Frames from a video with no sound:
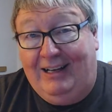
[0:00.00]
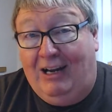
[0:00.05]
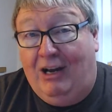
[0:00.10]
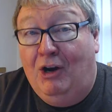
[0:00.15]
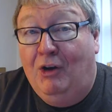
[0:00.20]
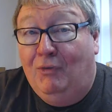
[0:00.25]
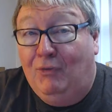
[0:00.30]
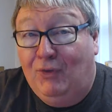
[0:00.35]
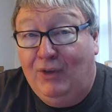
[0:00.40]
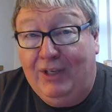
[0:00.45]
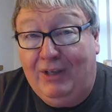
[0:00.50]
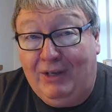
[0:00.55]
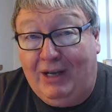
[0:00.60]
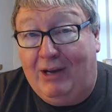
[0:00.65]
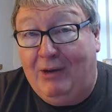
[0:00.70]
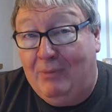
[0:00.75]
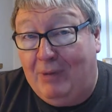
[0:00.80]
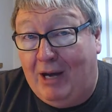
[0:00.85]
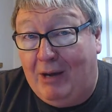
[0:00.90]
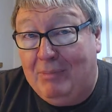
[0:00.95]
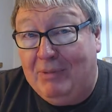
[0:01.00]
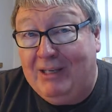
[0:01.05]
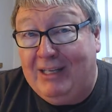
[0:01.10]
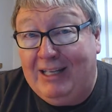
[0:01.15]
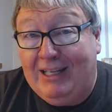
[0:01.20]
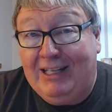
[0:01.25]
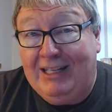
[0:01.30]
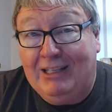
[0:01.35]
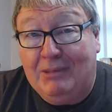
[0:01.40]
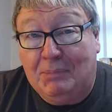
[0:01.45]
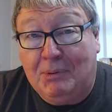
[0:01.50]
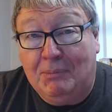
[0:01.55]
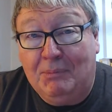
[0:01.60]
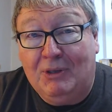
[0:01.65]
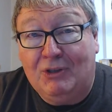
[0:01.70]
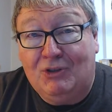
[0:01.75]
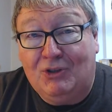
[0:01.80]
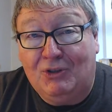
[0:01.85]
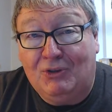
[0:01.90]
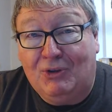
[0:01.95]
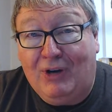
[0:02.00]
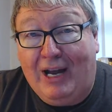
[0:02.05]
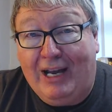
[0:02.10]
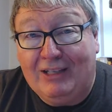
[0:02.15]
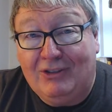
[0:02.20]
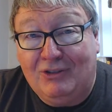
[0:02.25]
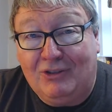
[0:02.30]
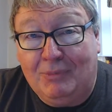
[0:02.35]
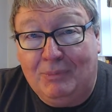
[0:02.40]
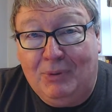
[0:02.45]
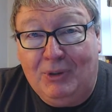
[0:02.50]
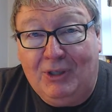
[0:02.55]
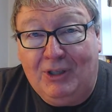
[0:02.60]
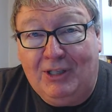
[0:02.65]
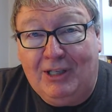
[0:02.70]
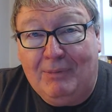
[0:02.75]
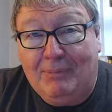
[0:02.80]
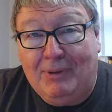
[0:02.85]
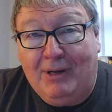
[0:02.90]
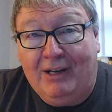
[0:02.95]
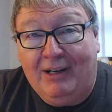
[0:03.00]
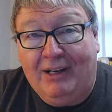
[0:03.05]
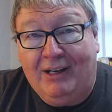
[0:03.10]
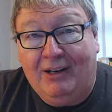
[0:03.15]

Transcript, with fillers: hopefully I'll be getting the permission rights to put it up on